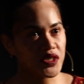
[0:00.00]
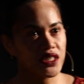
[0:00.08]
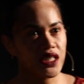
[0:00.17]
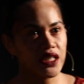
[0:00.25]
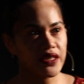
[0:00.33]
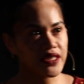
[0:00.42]
to
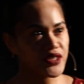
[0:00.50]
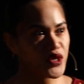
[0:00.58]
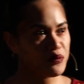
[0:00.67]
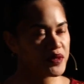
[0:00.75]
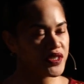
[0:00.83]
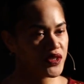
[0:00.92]
take this
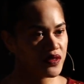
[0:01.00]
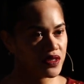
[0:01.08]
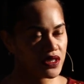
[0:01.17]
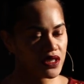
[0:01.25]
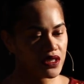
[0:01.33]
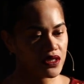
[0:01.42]

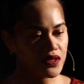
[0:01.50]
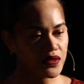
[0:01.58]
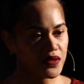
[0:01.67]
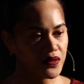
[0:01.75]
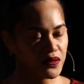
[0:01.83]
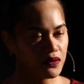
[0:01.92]
opportunity
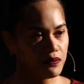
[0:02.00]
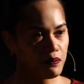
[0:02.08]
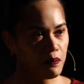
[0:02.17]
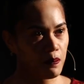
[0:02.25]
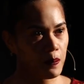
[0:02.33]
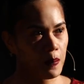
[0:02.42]
to
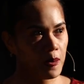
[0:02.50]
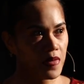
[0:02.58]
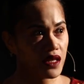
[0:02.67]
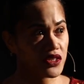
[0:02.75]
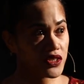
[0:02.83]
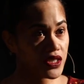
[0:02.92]

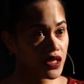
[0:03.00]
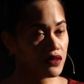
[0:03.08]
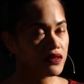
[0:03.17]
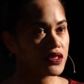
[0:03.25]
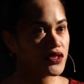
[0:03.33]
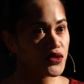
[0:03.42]

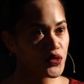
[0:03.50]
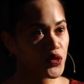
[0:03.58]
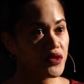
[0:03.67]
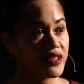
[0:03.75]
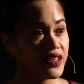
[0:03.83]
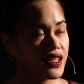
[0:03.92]
share a
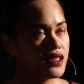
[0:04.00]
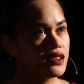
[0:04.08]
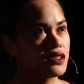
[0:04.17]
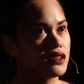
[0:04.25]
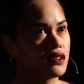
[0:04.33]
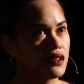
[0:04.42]
story that,